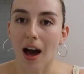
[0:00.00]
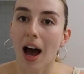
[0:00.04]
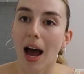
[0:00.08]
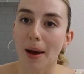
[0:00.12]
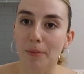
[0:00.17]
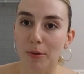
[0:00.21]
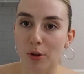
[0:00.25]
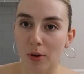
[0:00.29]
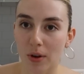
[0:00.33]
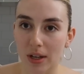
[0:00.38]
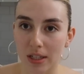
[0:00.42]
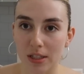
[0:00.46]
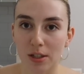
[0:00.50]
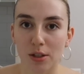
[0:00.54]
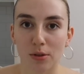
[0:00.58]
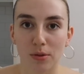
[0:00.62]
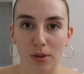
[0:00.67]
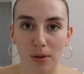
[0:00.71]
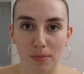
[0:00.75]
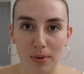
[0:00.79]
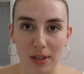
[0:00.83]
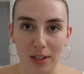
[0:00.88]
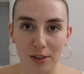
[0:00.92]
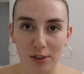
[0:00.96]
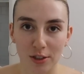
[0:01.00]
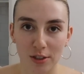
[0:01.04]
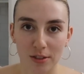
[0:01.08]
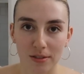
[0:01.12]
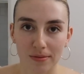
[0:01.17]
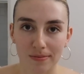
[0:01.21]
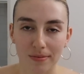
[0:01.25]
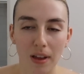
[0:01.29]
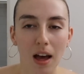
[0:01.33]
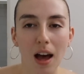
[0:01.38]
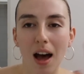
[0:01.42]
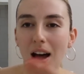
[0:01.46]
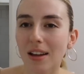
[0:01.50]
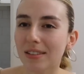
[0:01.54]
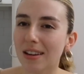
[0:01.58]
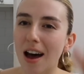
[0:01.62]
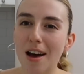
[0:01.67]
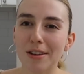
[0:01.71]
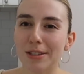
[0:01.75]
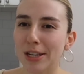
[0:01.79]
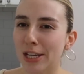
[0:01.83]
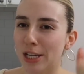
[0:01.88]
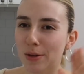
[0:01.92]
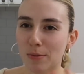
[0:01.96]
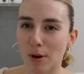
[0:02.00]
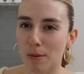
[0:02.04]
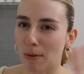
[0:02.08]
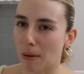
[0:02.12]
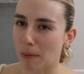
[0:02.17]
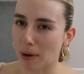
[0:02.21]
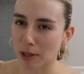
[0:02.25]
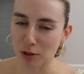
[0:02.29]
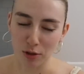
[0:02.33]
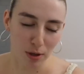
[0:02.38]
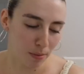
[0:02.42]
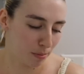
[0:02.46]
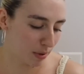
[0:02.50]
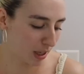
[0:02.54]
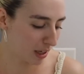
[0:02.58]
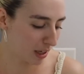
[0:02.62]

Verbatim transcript: I'm going to the beach. I'll tell you more about my trip